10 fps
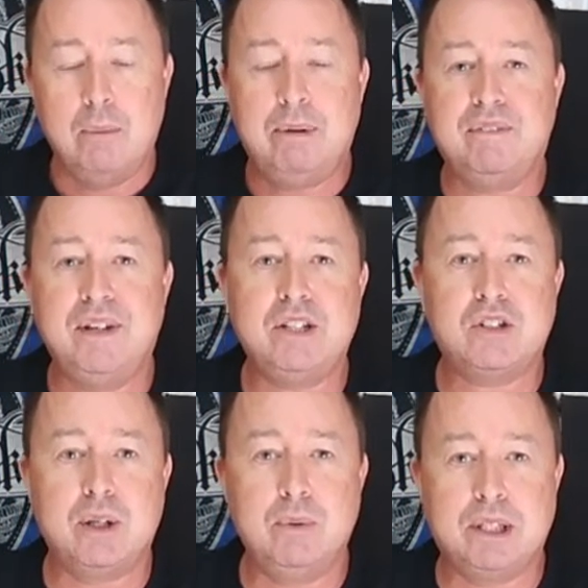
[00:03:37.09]
A bit of
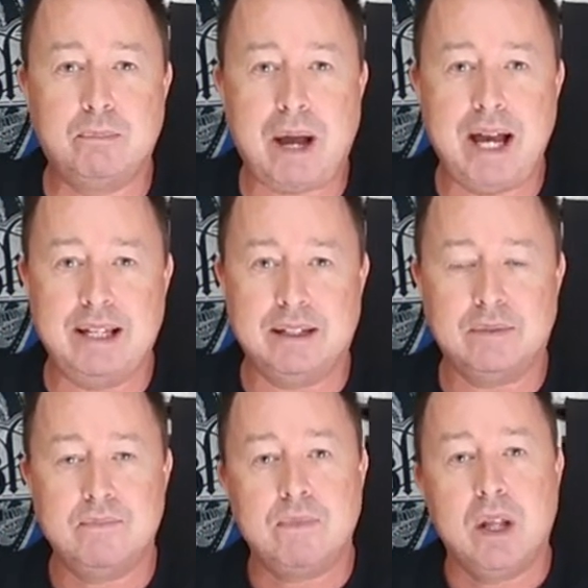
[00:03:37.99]
history with the band.
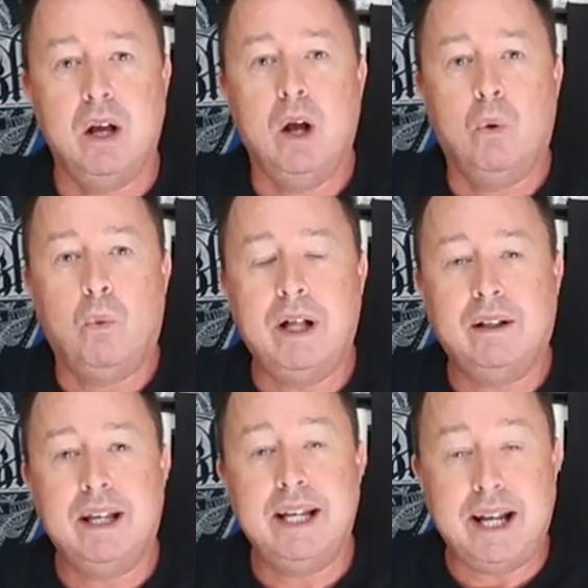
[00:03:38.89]

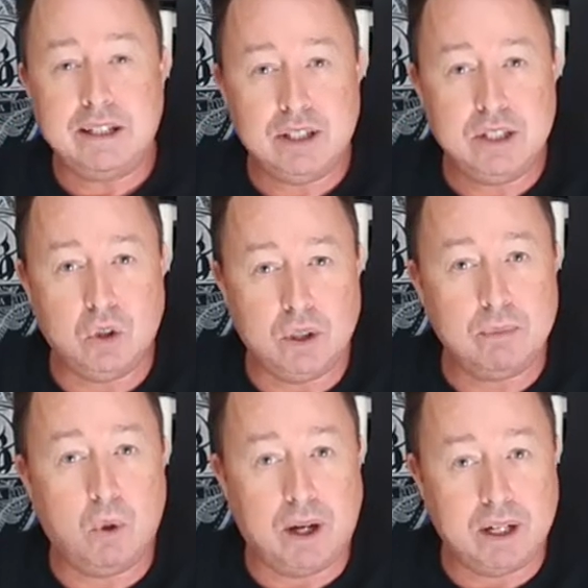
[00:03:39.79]
Well, it actually took
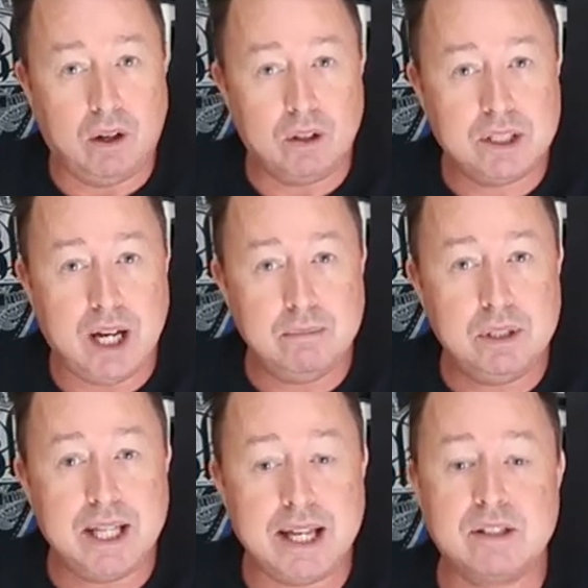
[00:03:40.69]
them quite a long time
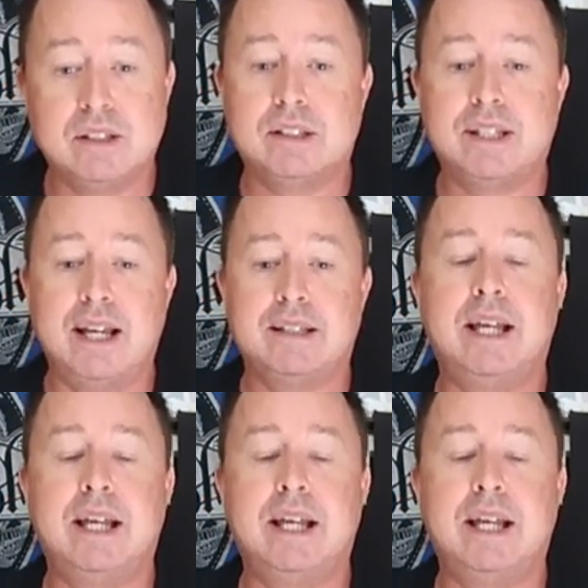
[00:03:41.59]
to get success.